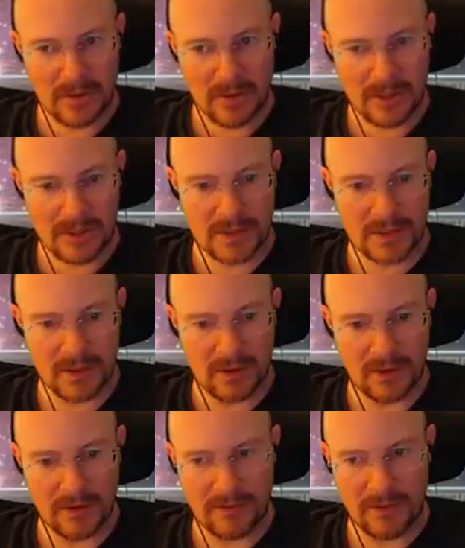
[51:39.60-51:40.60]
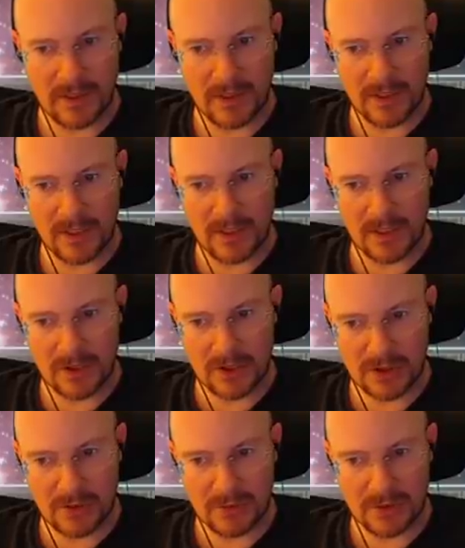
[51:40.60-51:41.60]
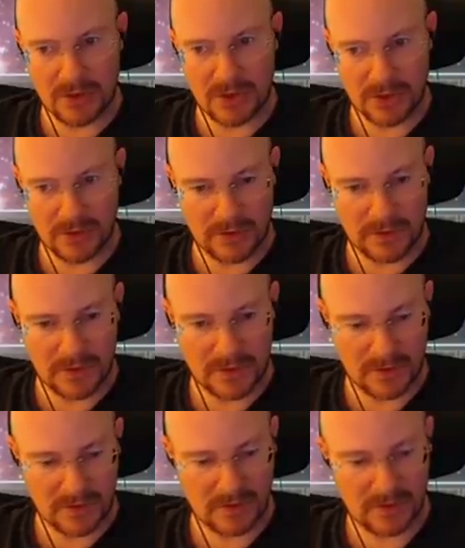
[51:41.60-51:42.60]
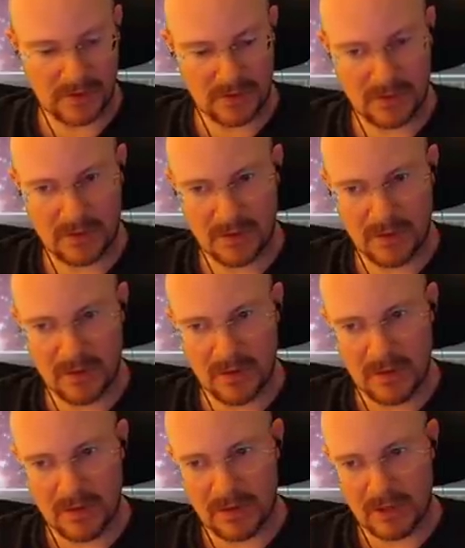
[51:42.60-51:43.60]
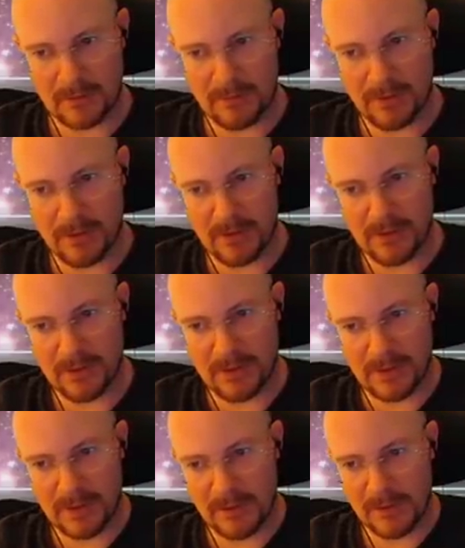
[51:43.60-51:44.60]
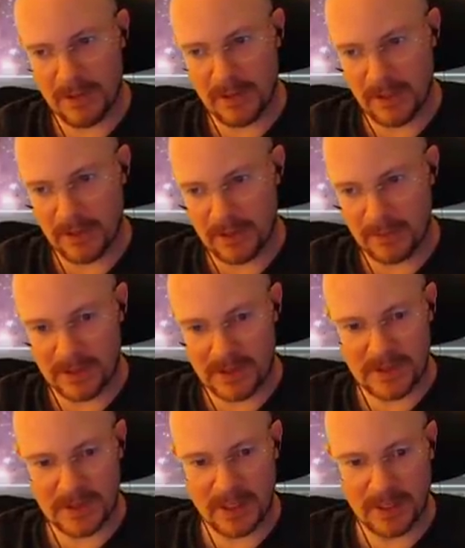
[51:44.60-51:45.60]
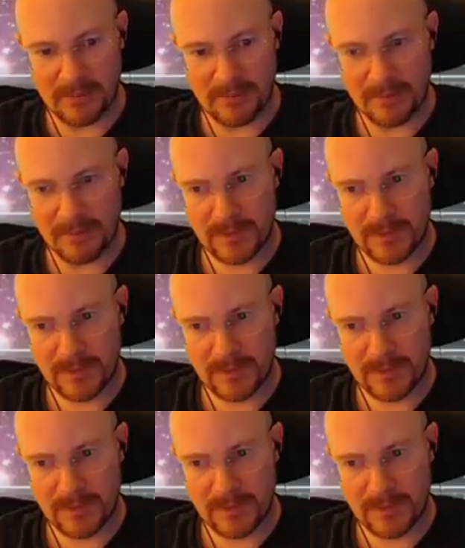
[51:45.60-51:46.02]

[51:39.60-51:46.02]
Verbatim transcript: Alright, so if I shoot the shields, that'll pull him in there, and then we stun him.